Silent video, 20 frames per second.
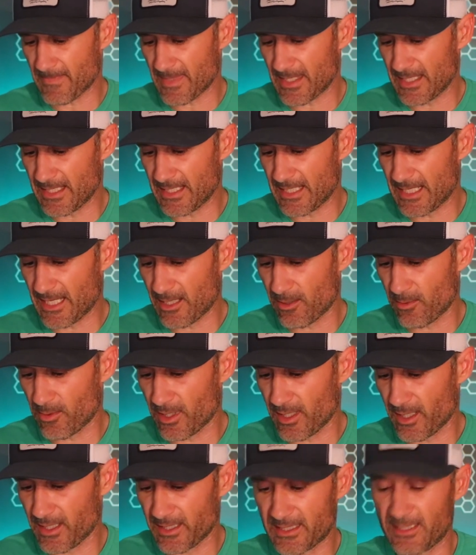and
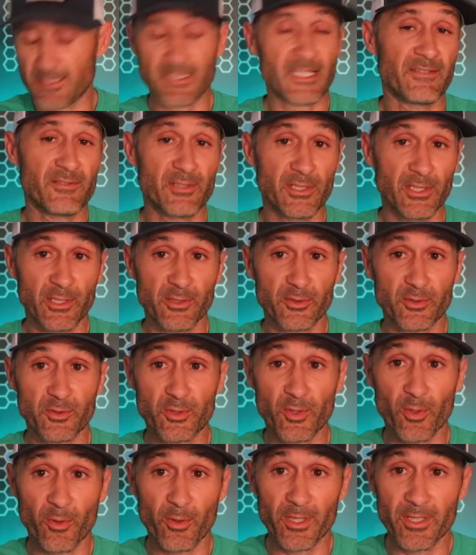now it gives you a little
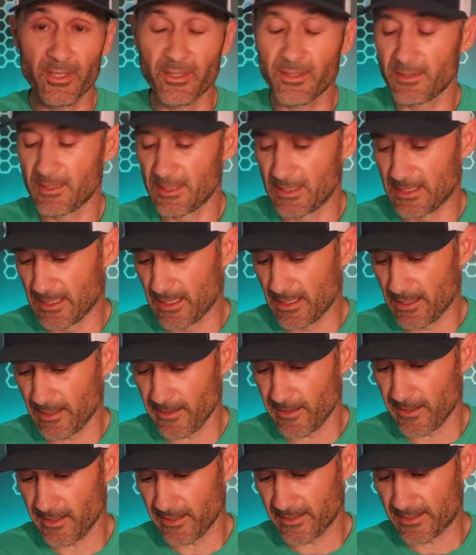tutorial.
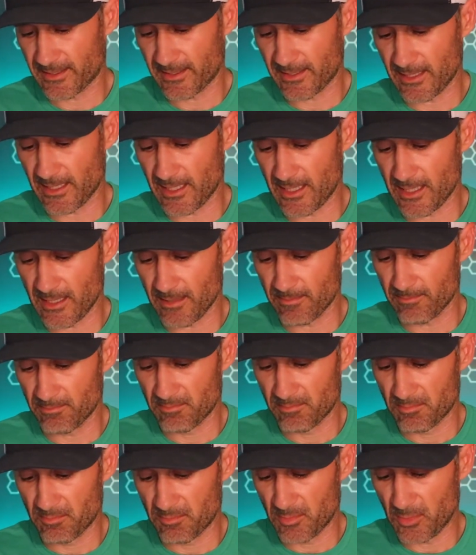Let's see.
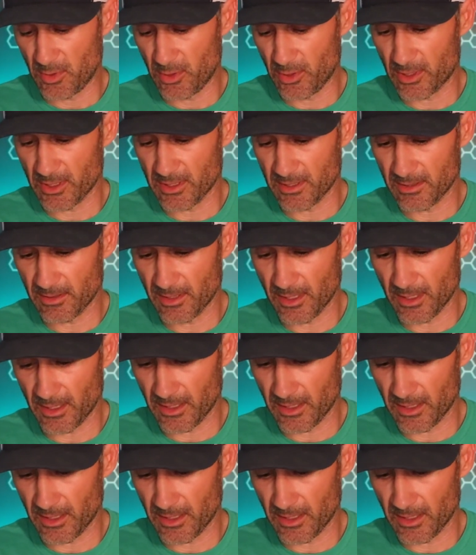You can